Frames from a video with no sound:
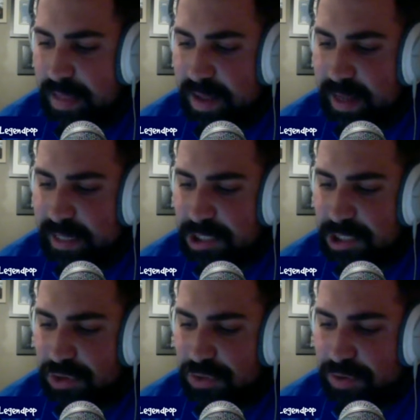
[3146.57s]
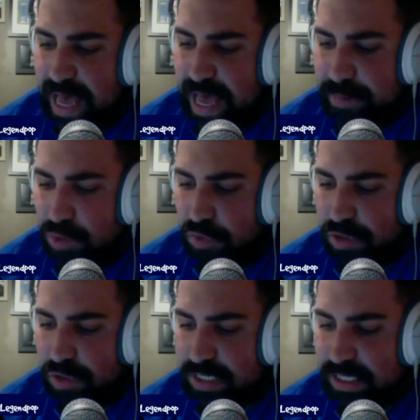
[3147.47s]
they showed Animal
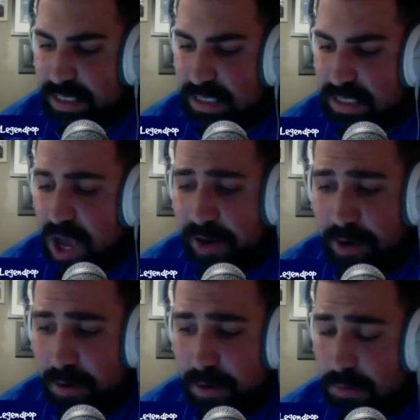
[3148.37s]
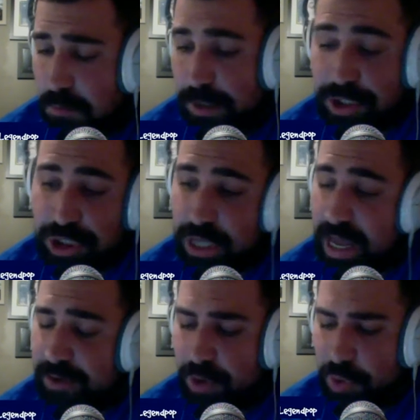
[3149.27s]
Crossing Designer, which I don't
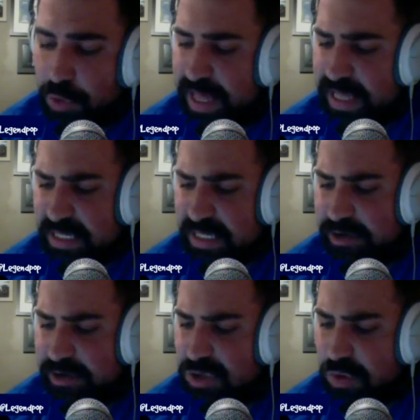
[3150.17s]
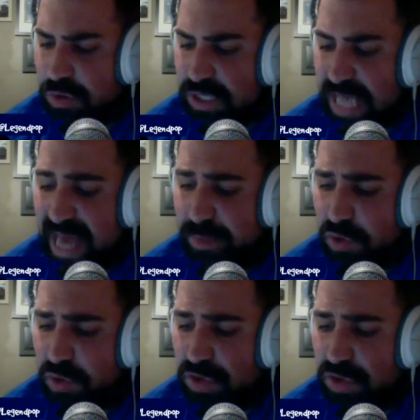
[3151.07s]
know who that's geared towards. Animal
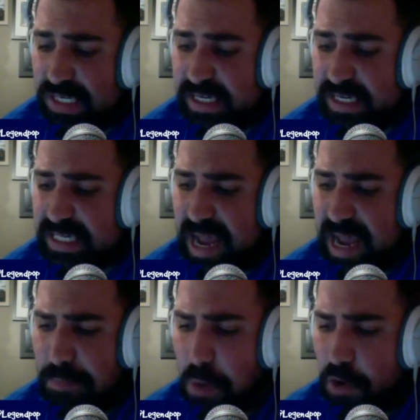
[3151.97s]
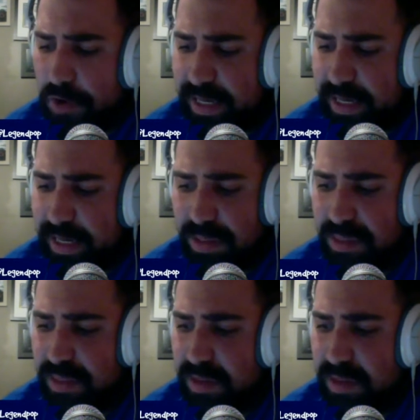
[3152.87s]
Crossing style party with
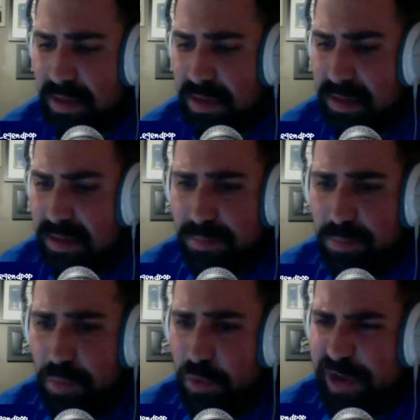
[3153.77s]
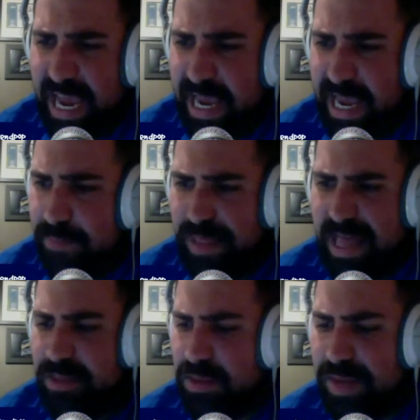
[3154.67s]
board game without the
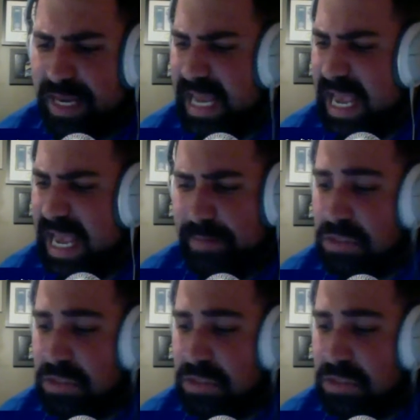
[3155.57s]
mini games.